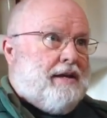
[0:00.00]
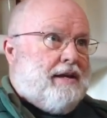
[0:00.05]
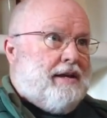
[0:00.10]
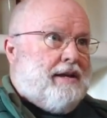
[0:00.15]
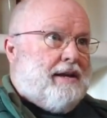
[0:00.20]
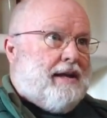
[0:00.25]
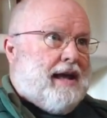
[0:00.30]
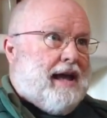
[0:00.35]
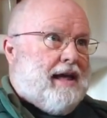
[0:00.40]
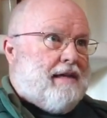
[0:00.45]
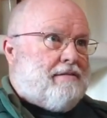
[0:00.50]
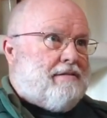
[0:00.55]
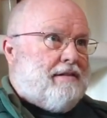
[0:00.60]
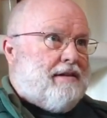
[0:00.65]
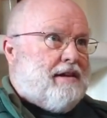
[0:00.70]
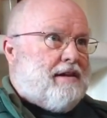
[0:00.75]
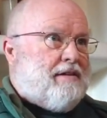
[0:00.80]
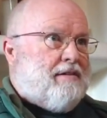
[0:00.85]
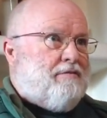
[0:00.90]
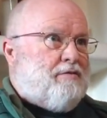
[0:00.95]
in
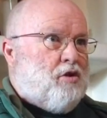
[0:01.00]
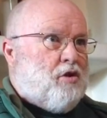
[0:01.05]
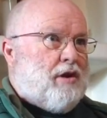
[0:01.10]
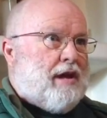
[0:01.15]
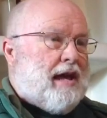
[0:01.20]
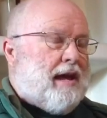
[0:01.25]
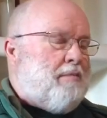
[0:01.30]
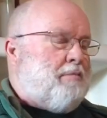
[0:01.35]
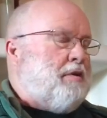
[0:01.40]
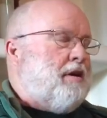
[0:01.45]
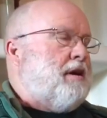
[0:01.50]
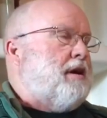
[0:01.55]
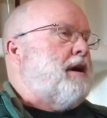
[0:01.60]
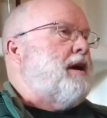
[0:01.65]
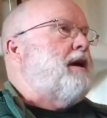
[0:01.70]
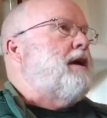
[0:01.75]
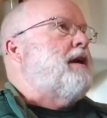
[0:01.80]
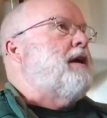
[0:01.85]
Catholic vocabulary.